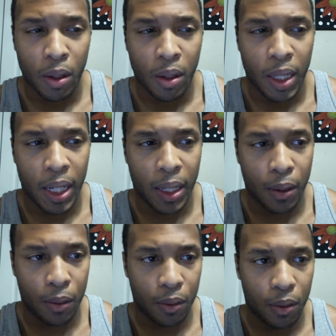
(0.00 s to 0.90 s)

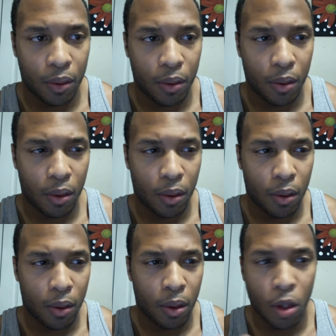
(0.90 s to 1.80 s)
Now,
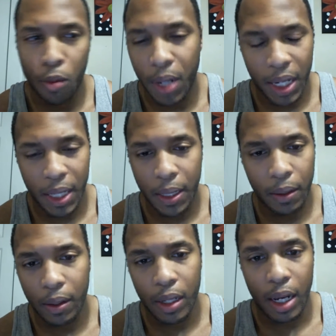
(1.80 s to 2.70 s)
nobody
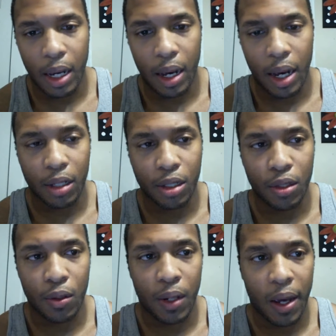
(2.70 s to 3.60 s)
has
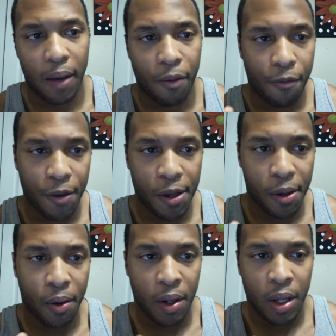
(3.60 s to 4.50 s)
to ever
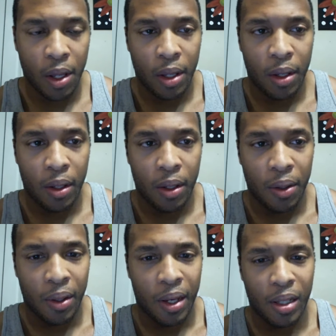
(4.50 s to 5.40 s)
feel
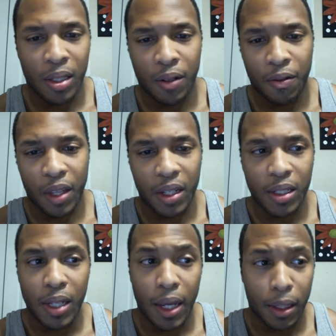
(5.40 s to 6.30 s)
as if they
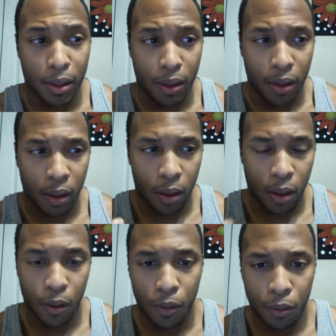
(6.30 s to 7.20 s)
stand
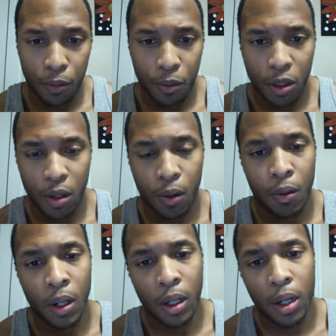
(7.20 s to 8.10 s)
alone. So,
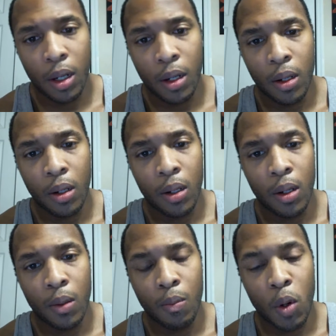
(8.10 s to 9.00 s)

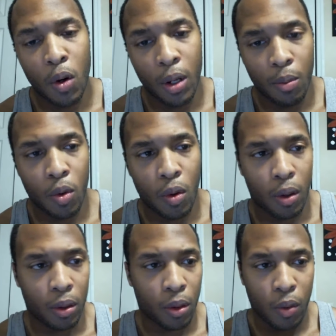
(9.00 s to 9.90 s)
more and
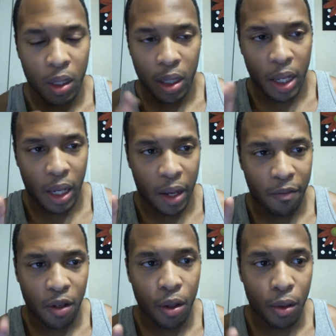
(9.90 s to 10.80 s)
more, one thing I've
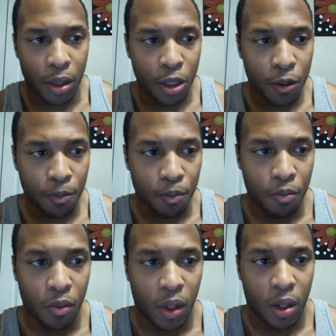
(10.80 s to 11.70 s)
noticed,
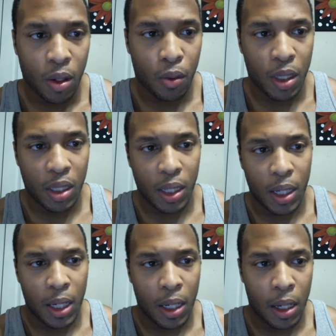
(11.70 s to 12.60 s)
we
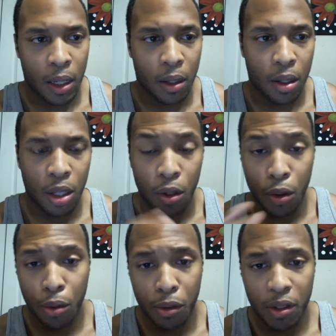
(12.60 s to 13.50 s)
see
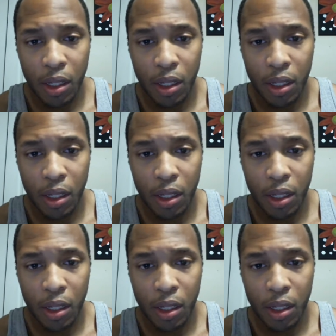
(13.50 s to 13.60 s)
youths